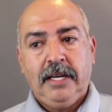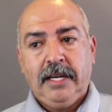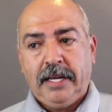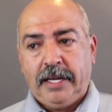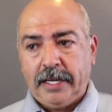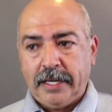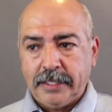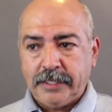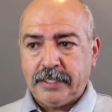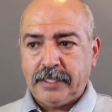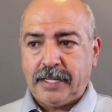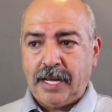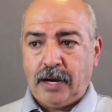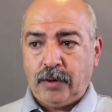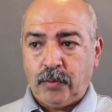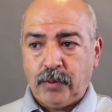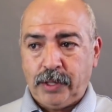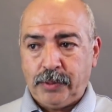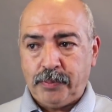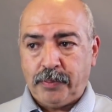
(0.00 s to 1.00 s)
into that
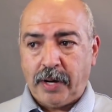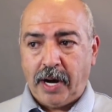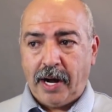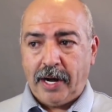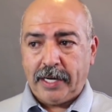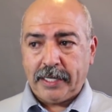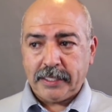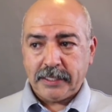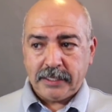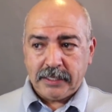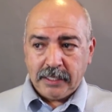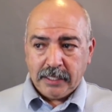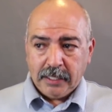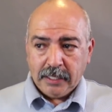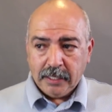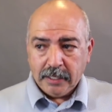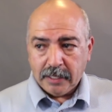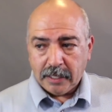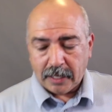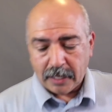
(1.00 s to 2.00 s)
one box,
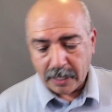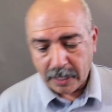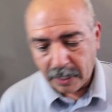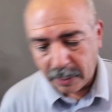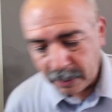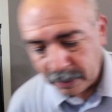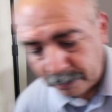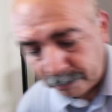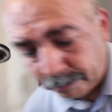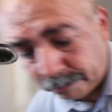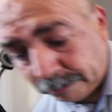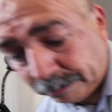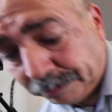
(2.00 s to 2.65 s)
and